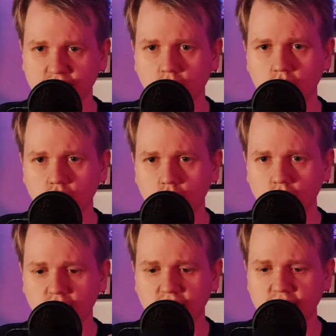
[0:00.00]
The whole
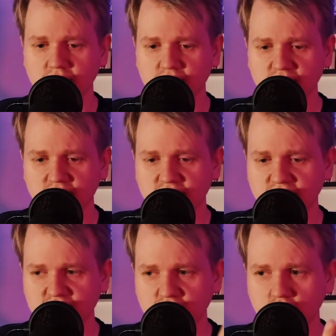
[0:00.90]

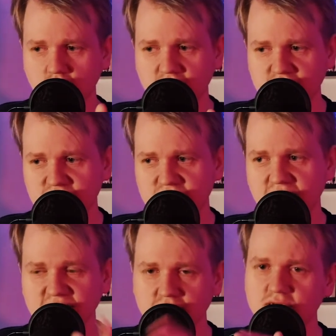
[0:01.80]
there's no like
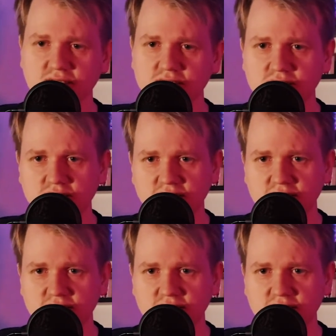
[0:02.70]
stages.